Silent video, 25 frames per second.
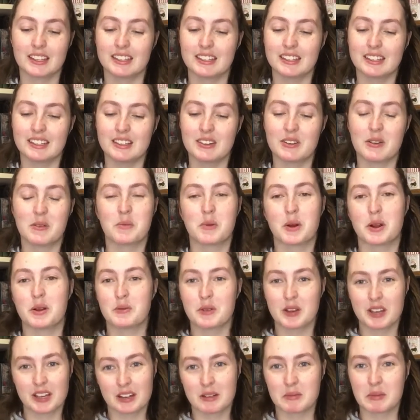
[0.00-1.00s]
know, when are
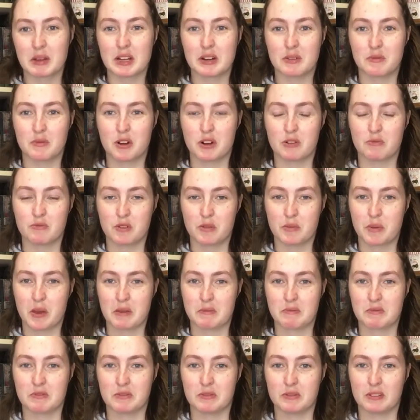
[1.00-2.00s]
we going to be in a world where
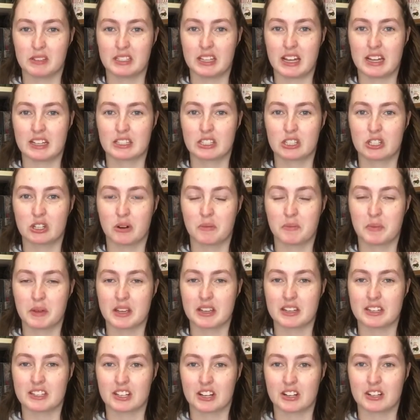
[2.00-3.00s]
people are stopped
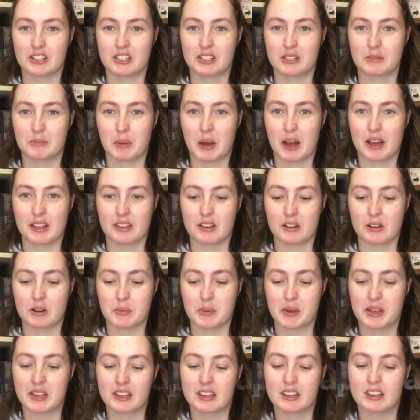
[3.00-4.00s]
being judged by their
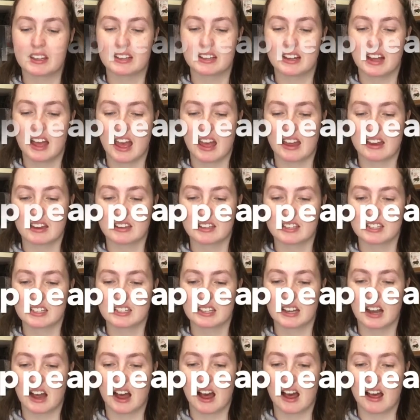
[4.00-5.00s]
opinion? And
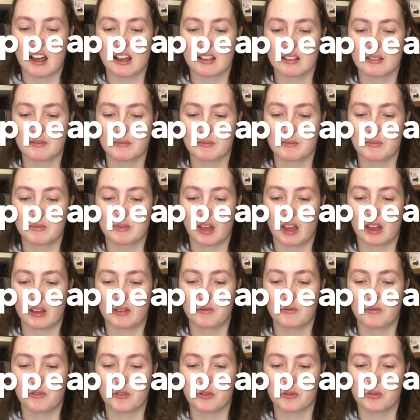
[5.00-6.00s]
I like
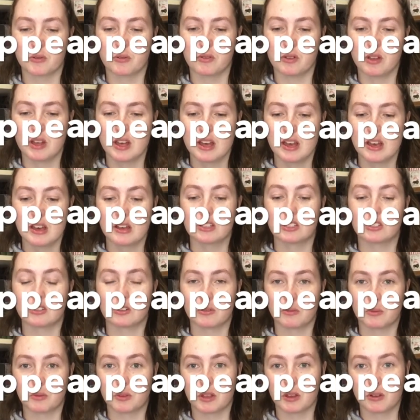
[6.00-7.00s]
feel sort
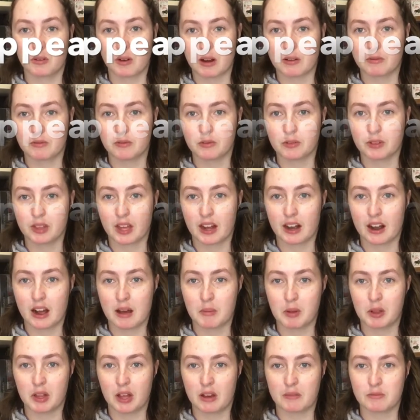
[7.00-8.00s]
of really grateful that I'm
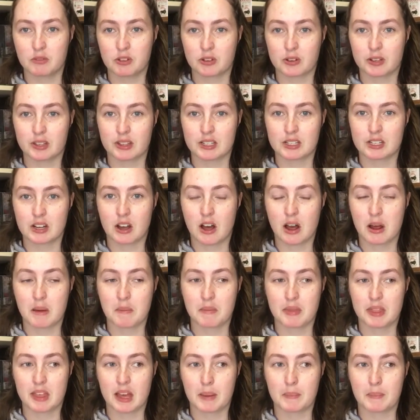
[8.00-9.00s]
alive during the
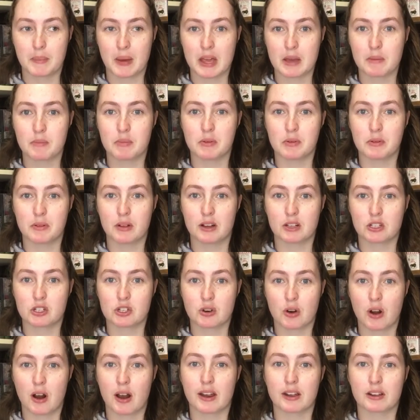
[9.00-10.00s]
time that people are
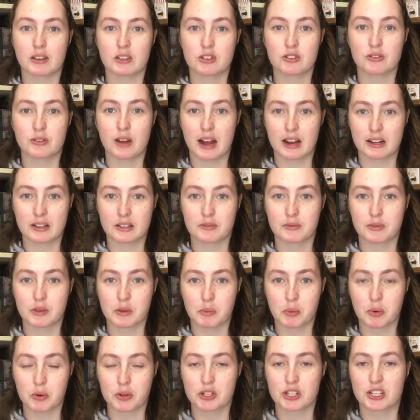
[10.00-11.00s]
trying to actively
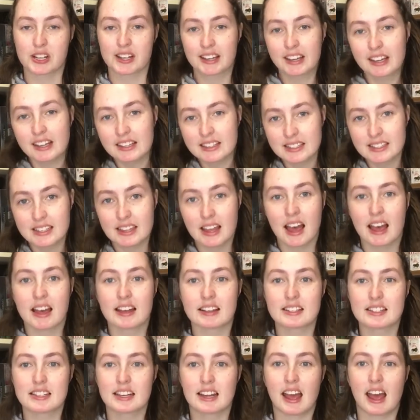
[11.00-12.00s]
push against
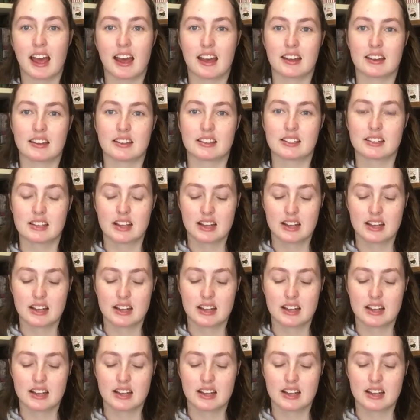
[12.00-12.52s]
that and